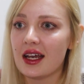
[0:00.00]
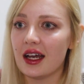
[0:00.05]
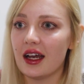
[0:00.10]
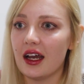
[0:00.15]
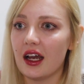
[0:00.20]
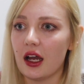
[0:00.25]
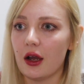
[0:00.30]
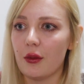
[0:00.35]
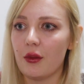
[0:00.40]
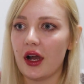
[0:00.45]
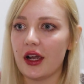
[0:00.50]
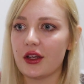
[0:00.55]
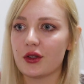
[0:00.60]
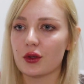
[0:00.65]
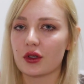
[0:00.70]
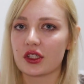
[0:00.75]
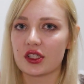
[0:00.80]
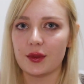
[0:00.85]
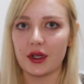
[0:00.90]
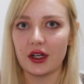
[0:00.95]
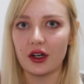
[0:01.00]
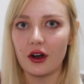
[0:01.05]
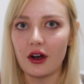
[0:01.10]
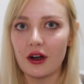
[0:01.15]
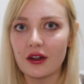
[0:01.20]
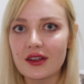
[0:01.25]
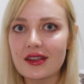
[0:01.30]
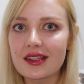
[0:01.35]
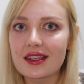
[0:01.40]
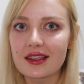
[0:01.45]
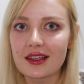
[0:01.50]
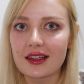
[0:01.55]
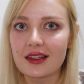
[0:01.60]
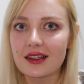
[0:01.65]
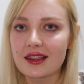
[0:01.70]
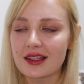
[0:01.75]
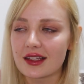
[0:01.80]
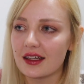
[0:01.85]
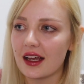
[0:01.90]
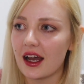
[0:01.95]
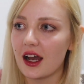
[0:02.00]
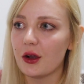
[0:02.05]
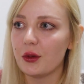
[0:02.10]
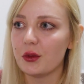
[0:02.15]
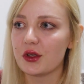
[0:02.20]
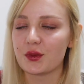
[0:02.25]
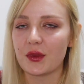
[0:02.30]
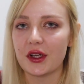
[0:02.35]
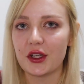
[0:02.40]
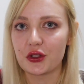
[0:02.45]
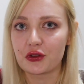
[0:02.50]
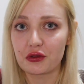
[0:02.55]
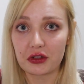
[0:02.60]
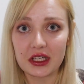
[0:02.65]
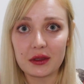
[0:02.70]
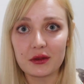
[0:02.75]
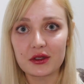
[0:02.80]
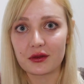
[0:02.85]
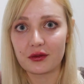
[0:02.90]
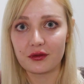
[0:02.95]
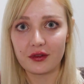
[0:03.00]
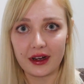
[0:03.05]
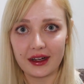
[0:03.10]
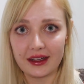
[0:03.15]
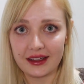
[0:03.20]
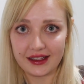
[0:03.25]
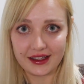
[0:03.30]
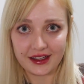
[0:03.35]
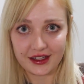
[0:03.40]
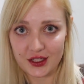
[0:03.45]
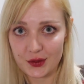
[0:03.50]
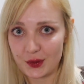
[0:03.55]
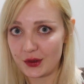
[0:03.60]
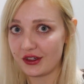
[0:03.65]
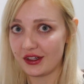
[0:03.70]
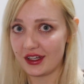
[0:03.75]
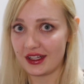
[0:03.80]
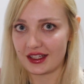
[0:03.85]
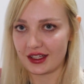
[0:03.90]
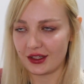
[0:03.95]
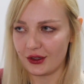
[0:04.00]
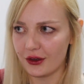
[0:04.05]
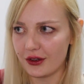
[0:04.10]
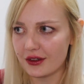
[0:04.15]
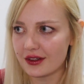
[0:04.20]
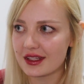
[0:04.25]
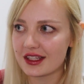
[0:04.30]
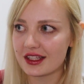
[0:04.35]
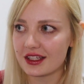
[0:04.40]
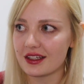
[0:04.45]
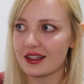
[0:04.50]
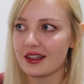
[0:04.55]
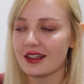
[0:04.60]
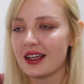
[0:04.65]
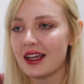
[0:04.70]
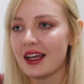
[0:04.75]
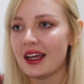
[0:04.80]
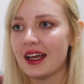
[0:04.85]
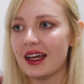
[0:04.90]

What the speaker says: I talked about onsens and how it was my dream to finally experience an onsen.